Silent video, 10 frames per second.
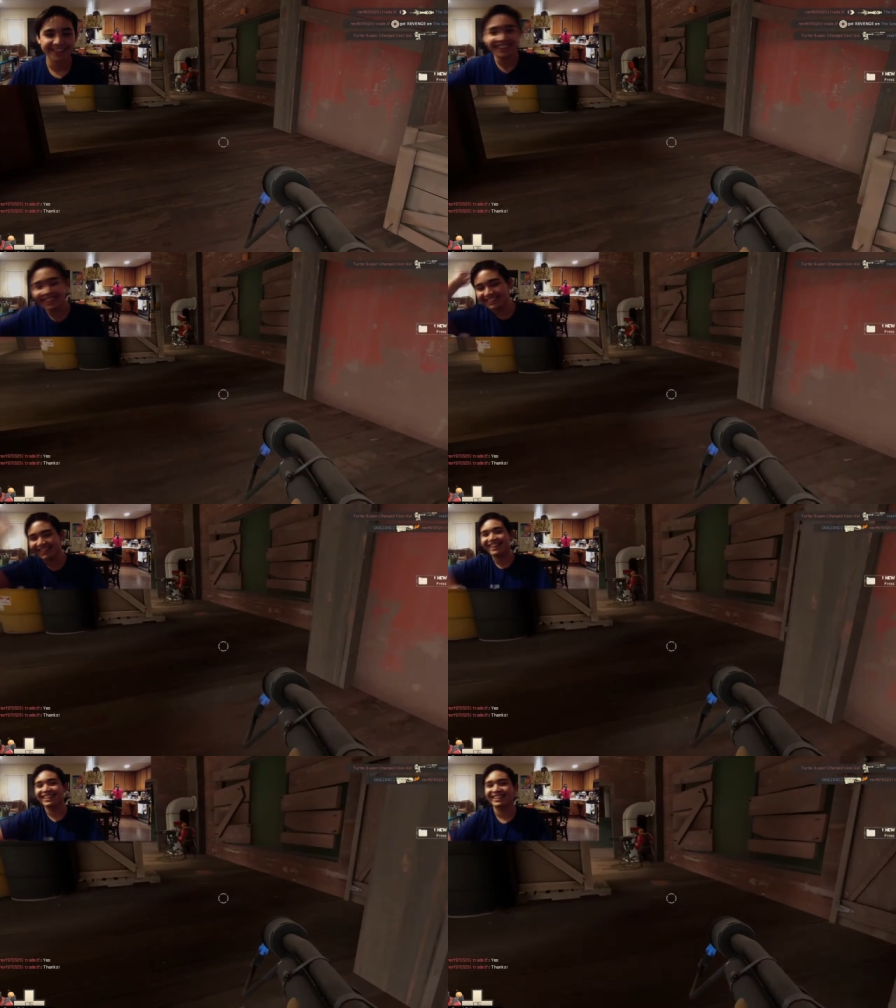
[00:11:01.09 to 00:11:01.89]

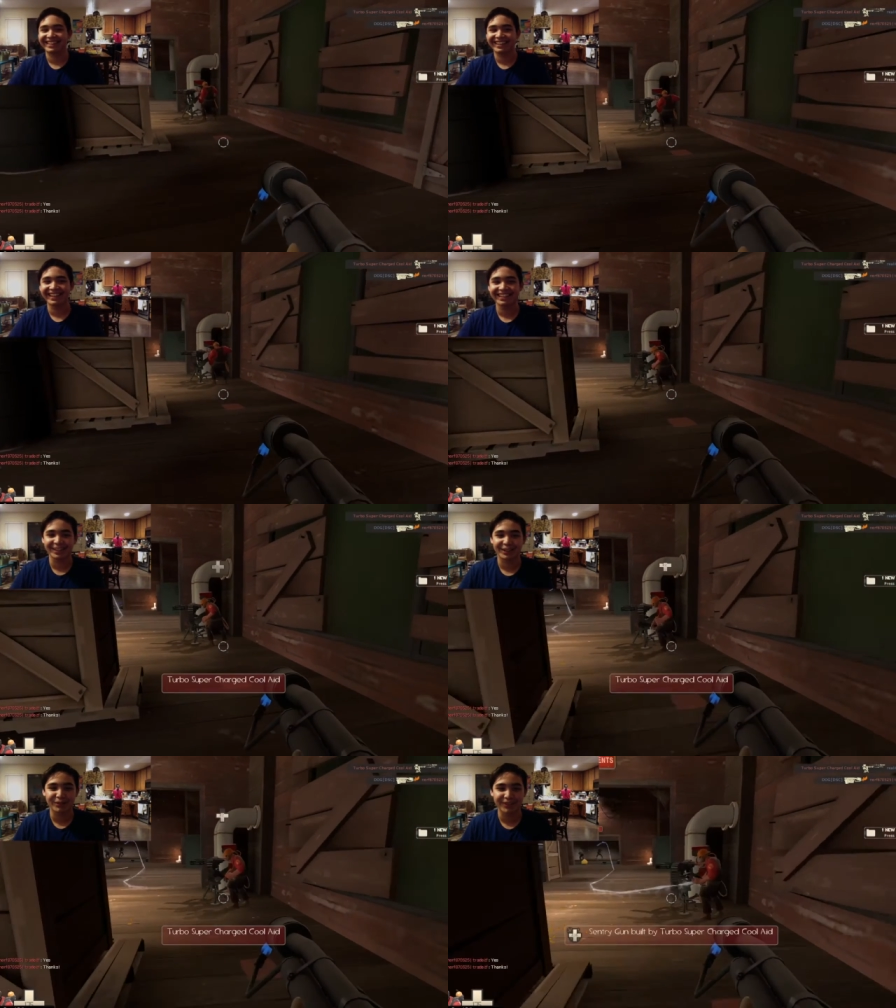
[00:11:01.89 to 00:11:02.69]
God dang
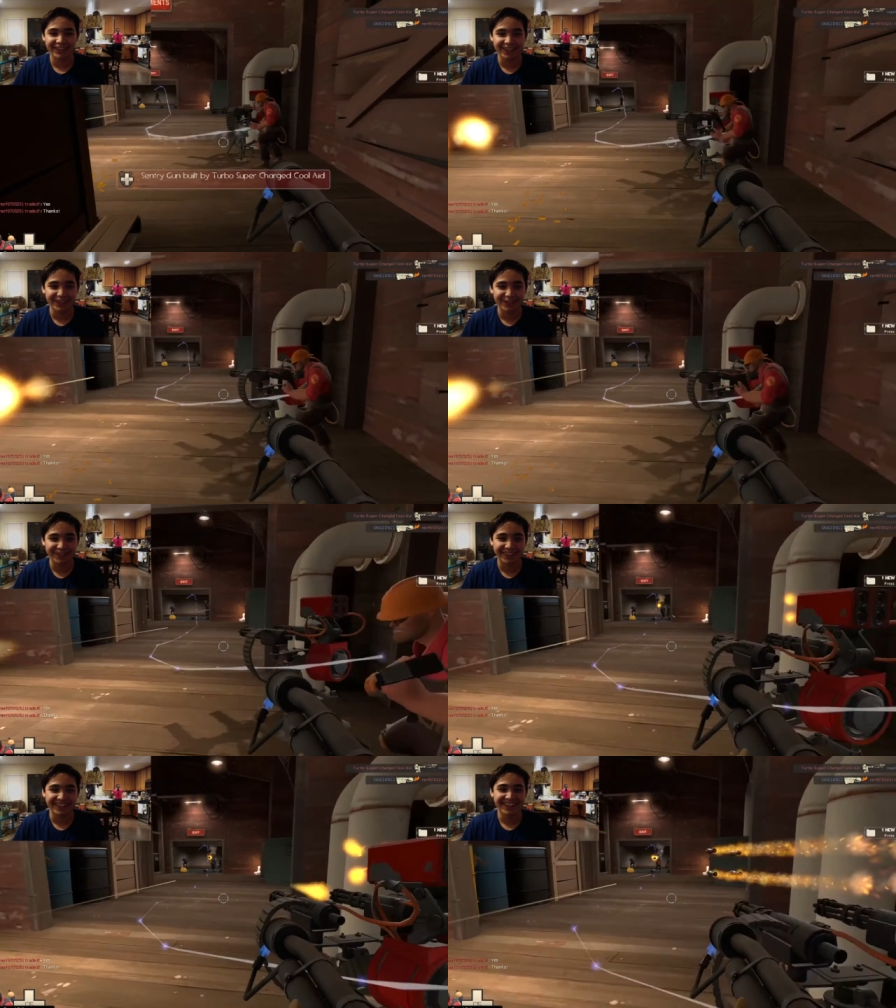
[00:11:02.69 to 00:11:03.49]
it, Quinn, I knew
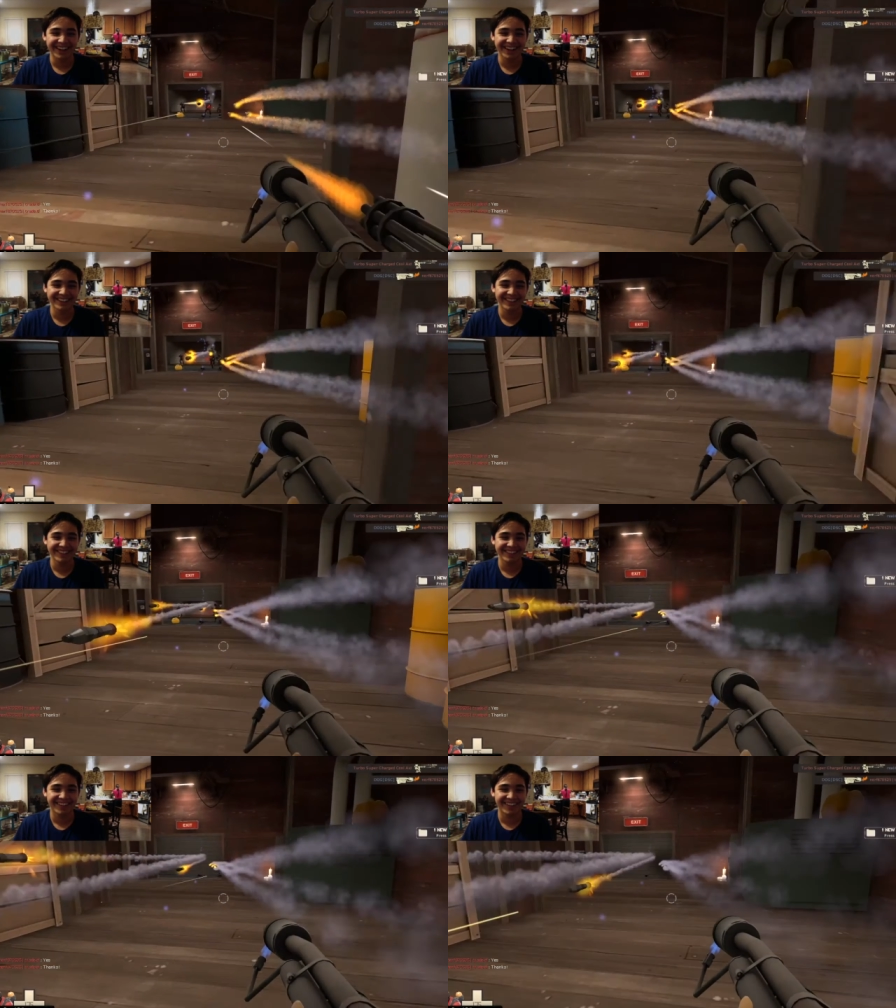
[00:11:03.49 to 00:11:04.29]
it. I knew
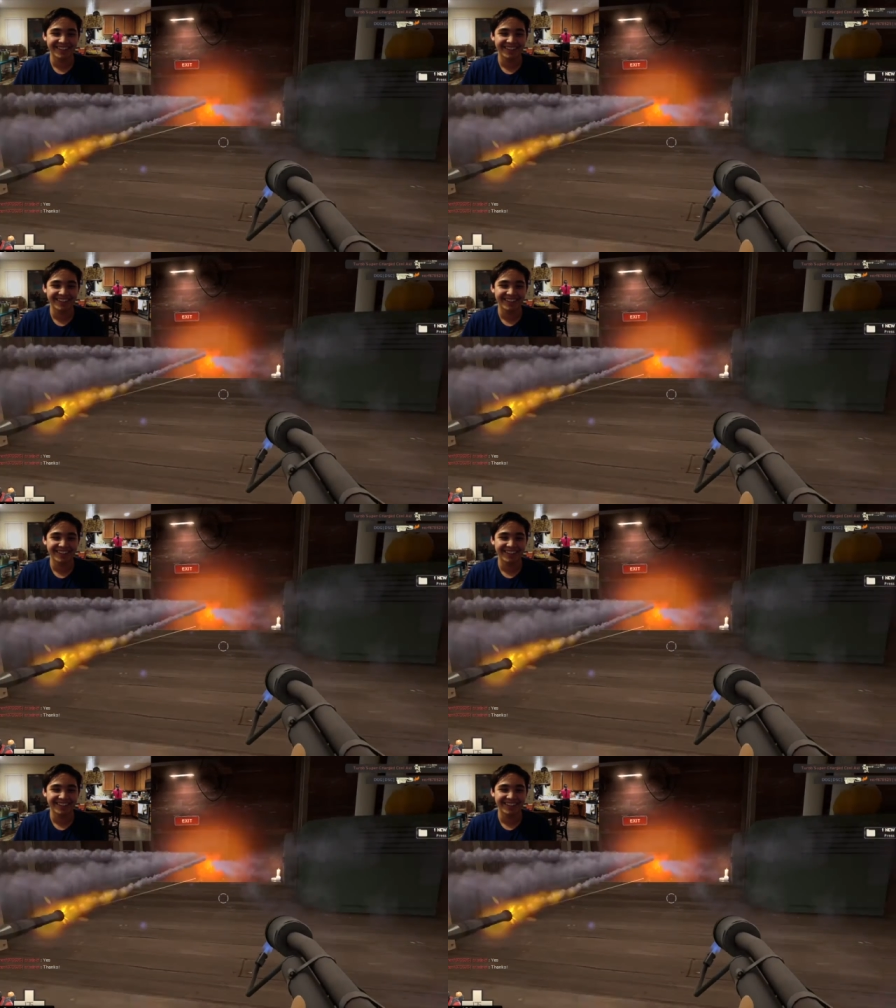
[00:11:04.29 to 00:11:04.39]
it all